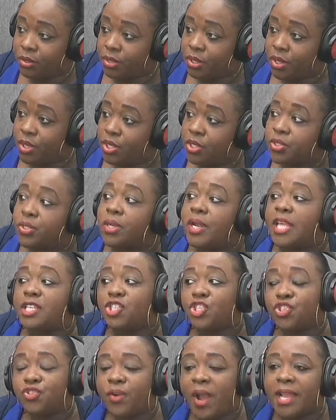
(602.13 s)
So let's
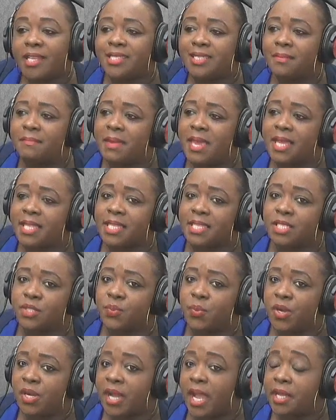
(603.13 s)
try to make this
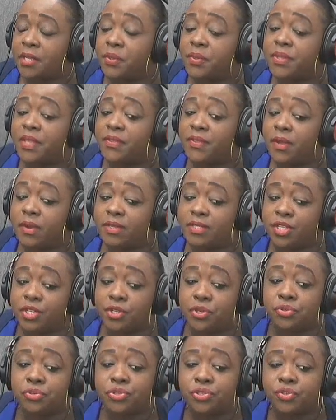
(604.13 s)
work. I know that there is a
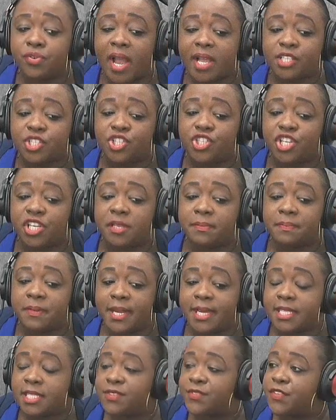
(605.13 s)
new strategy in
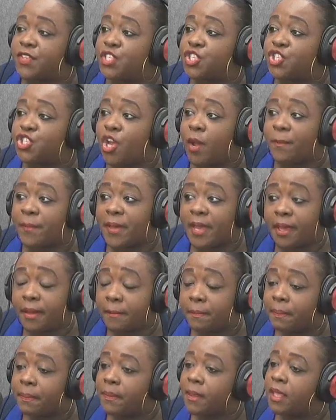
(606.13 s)
place for the shopping.
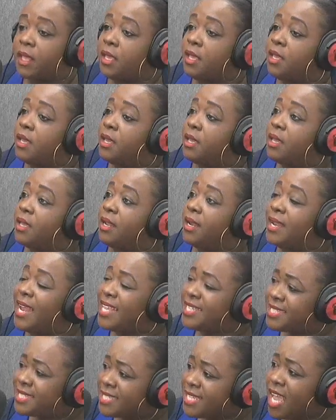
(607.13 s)

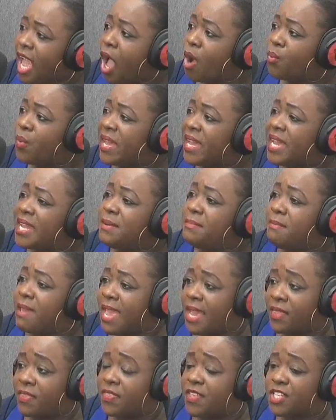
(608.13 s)
Let's see how we can make
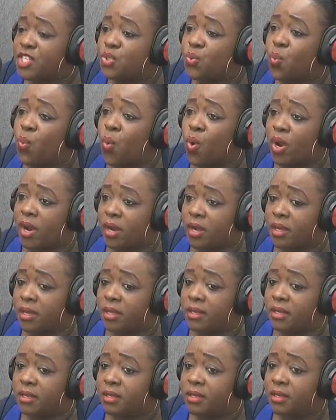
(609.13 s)
this work.
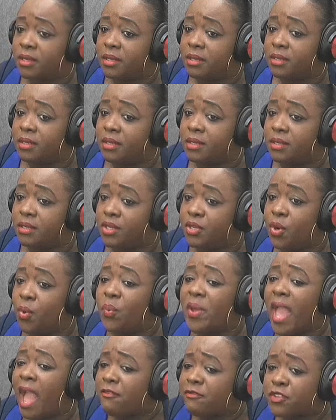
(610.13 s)
We
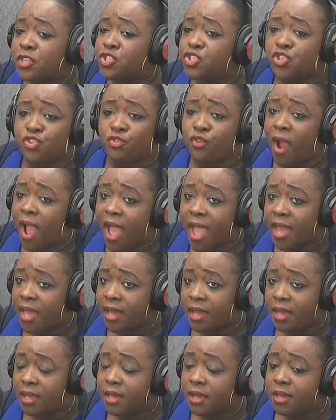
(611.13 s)
have to try.
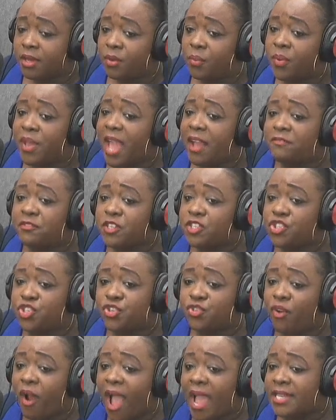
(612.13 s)
We have to
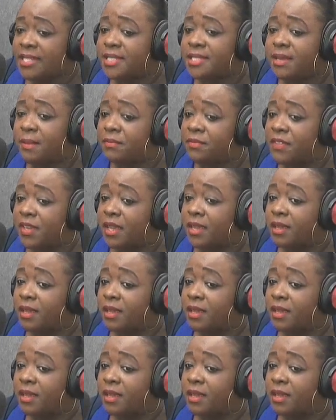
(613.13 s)
try something.